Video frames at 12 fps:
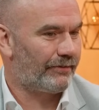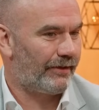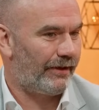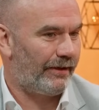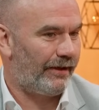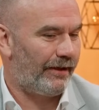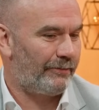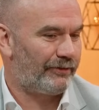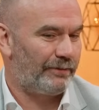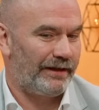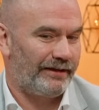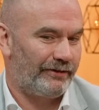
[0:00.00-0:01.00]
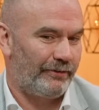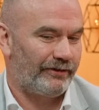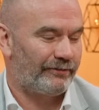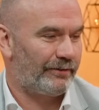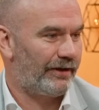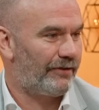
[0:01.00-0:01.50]
I'm spending the rest
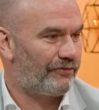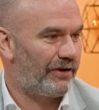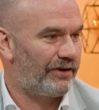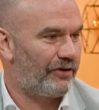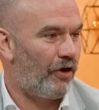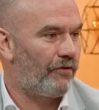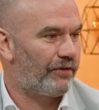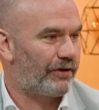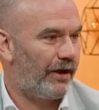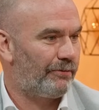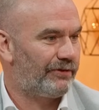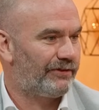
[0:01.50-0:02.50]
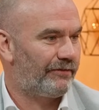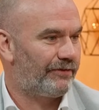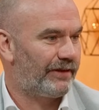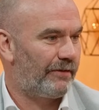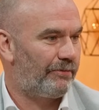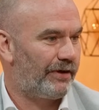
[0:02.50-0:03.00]
of my life trying to overcompensate for
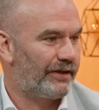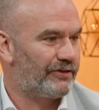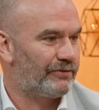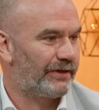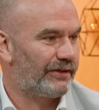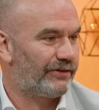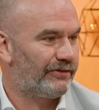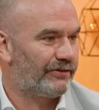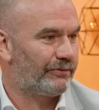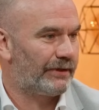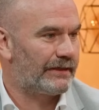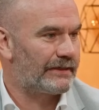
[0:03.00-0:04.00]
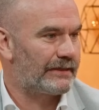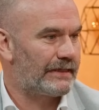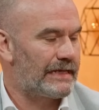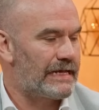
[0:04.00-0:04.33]
that by doing it in other ways?